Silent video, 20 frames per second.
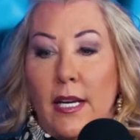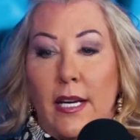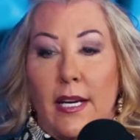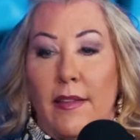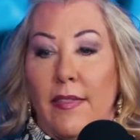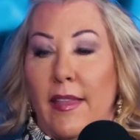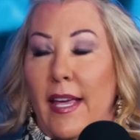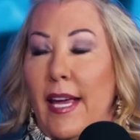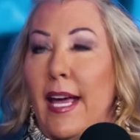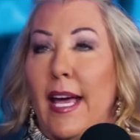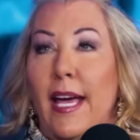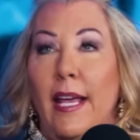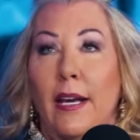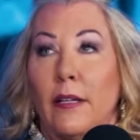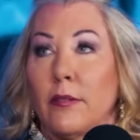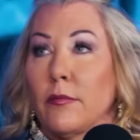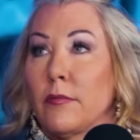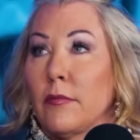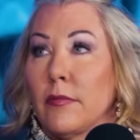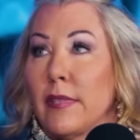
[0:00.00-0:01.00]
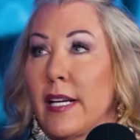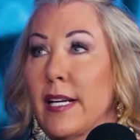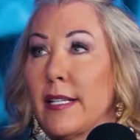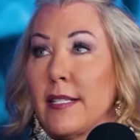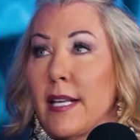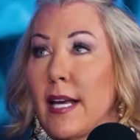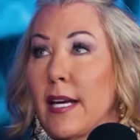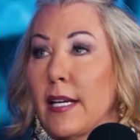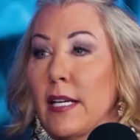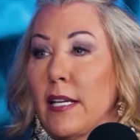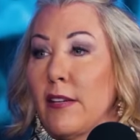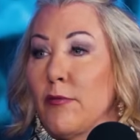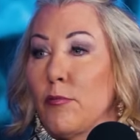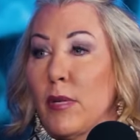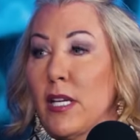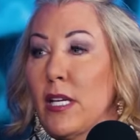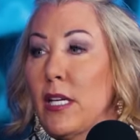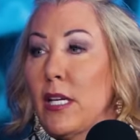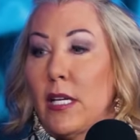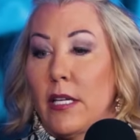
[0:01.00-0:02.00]
and they had a executive
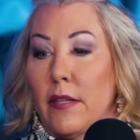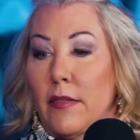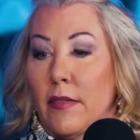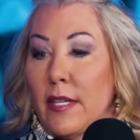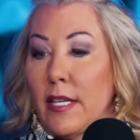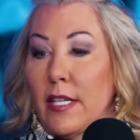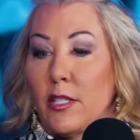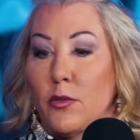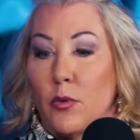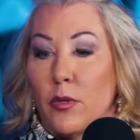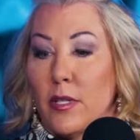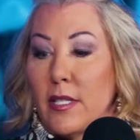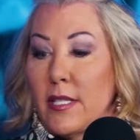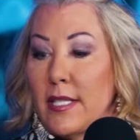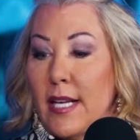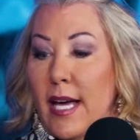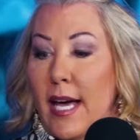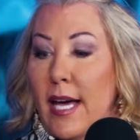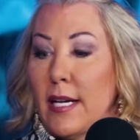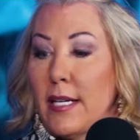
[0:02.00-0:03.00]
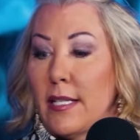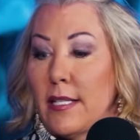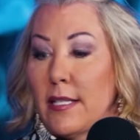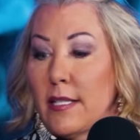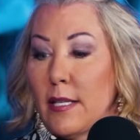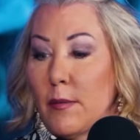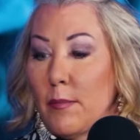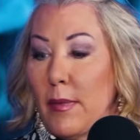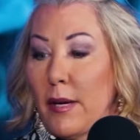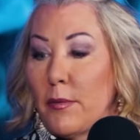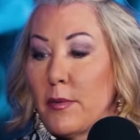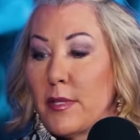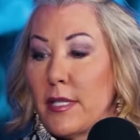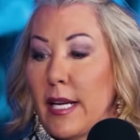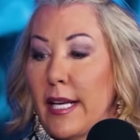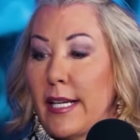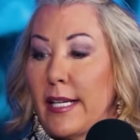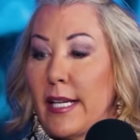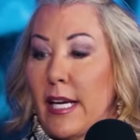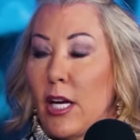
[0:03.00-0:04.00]
meeting and things were decided, and somebody was
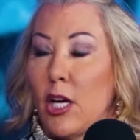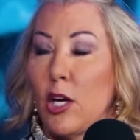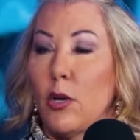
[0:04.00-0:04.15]
because let go,